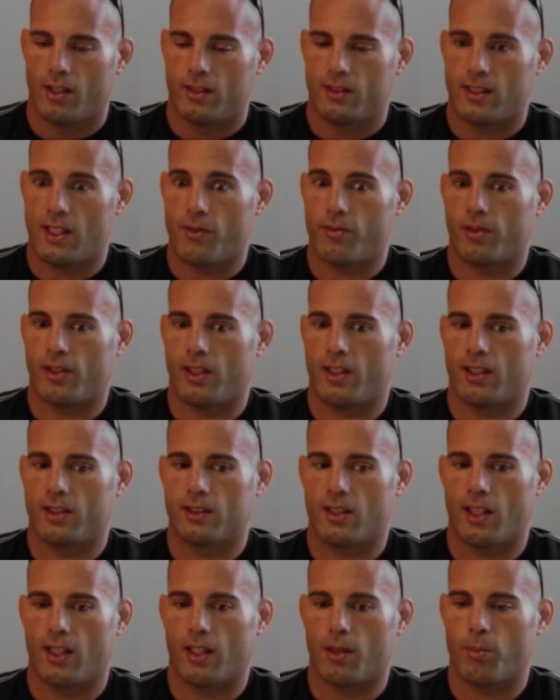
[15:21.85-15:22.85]
definitely an
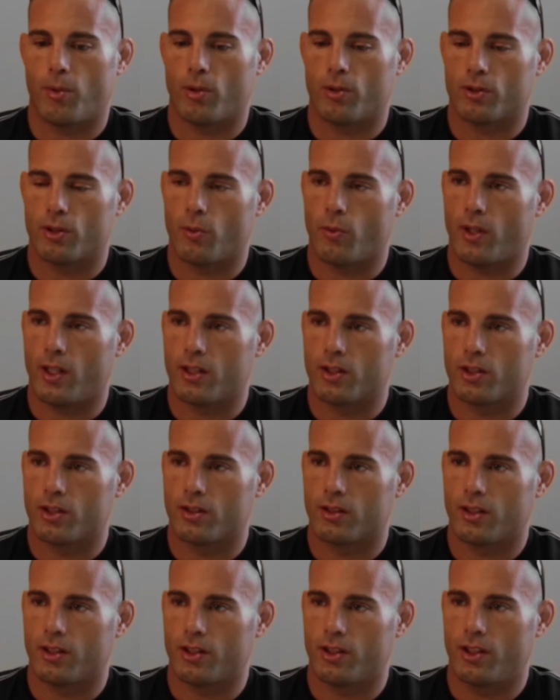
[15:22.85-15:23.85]
exciting opponent to watch
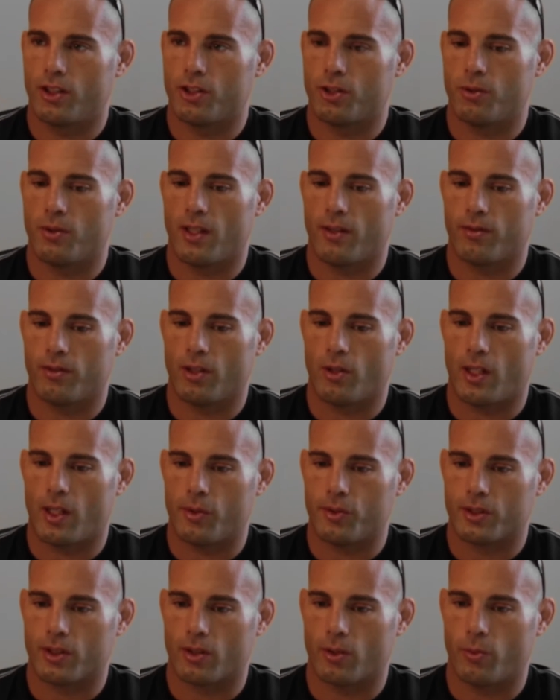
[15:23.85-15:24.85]
because you never know
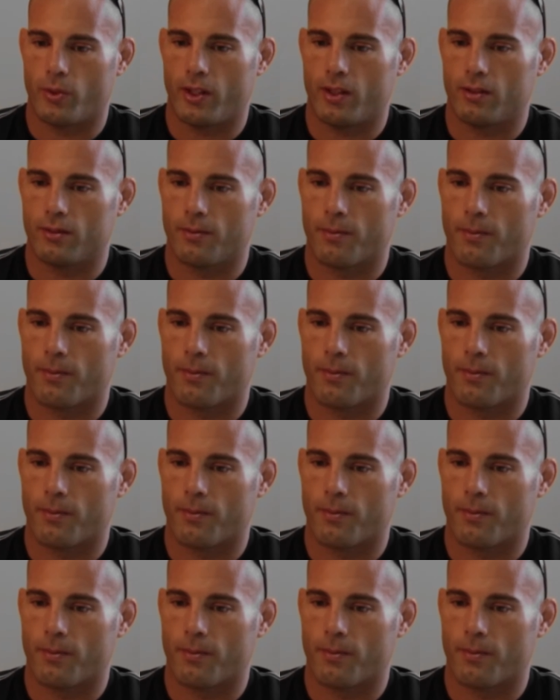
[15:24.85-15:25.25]
how it's going to win.